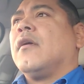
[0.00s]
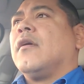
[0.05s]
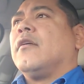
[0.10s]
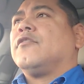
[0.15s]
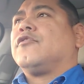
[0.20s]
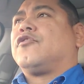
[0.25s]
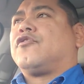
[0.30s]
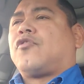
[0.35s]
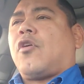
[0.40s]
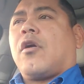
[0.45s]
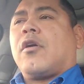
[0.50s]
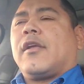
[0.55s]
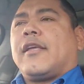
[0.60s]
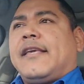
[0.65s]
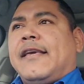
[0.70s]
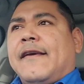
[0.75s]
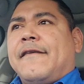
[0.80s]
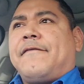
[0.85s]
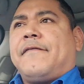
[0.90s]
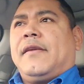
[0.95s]
Start
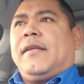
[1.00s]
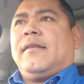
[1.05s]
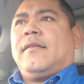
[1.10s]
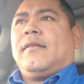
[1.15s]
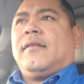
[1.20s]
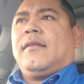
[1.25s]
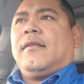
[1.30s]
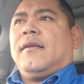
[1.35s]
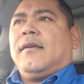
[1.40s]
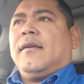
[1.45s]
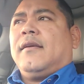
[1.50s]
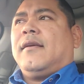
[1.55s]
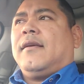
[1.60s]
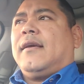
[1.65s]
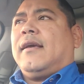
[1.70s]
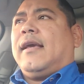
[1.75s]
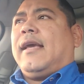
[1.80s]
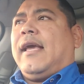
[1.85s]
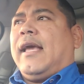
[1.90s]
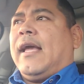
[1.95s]
giving
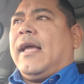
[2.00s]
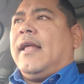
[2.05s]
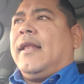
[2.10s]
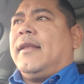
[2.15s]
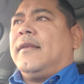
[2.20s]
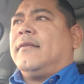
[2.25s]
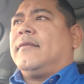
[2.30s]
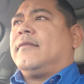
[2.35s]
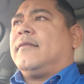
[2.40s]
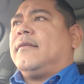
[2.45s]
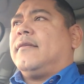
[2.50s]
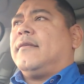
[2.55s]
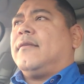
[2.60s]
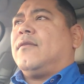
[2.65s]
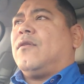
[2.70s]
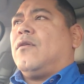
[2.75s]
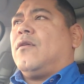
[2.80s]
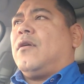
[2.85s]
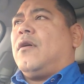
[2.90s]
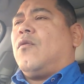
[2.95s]
and
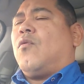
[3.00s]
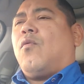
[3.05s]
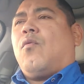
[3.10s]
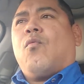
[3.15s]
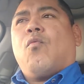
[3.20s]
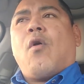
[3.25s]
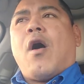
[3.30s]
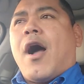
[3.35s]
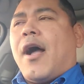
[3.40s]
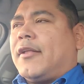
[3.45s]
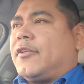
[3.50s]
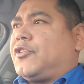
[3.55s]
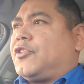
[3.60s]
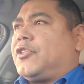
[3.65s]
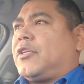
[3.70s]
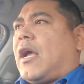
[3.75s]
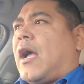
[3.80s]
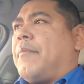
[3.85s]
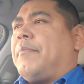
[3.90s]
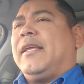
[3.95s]

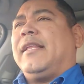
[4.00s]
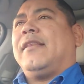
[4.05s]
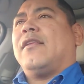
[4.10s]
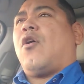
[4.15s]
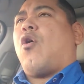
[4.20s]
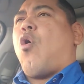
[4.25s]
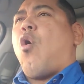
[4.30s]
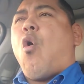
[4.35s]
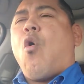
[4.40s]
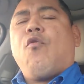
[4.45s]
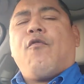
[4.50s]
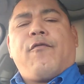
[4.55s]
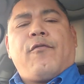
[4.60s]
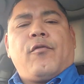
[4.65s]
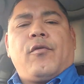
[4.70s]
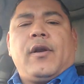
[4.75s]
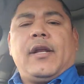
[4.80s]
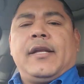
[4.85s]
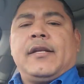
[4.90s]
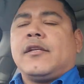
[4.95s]
watch. I mean,
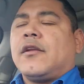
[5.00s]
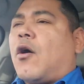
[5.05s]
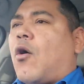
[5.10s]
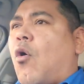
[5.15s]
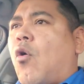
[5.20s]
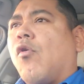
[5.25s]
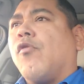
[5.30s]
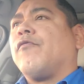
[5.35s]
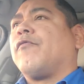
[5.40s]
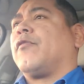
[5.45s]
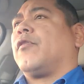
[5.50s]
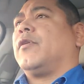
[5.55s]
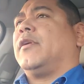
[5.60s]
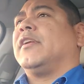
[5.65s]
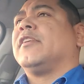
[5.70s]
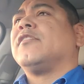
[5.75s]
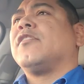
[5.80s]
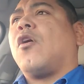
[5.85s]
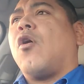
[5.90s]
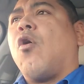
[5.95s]
over and over
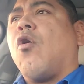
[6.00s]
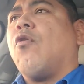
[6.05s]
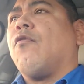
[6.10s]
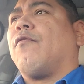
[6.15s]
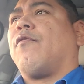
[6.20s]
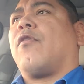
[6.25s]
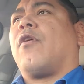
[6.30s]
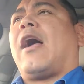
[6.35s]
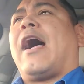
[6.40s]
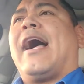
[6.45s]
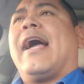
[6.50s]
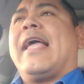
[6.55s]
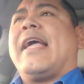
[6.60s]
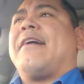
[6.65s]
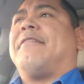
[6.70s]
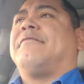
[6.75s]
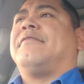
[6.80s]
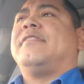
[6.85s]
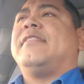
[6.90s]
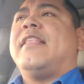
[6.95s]
and over. I
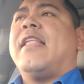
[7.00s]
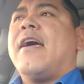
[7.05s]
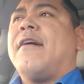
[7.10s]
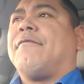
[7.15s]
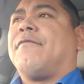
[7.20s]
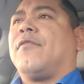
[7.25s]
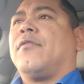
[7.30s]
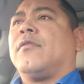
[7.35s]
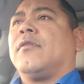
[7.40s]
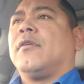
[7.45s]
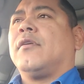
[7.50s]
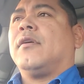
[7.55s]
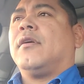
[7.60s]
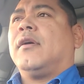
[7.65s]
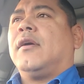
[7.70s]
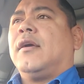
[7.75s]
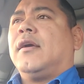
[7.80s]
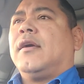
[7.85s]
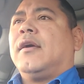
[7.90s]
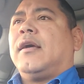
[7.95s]
have never
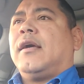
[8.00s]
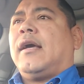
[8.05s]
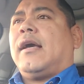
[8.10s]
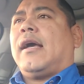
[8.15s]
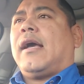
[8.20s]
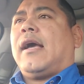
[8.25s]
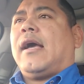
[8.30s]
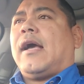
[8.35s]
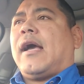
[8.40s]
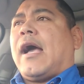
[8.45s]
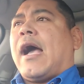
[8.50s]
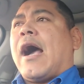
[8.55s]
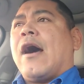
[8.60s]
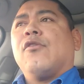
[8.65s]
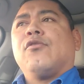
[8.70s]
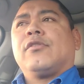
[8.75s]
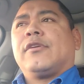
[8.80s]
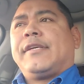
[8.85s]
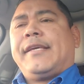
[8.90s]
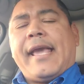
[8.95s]

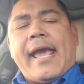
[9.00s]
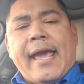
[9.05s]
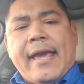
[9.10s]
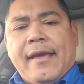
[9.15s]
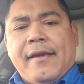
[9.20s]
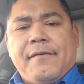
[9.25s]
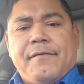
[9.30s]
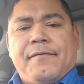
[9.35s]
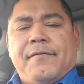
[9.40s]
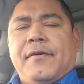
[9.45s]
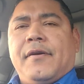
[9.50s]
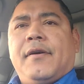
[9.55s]
outgave.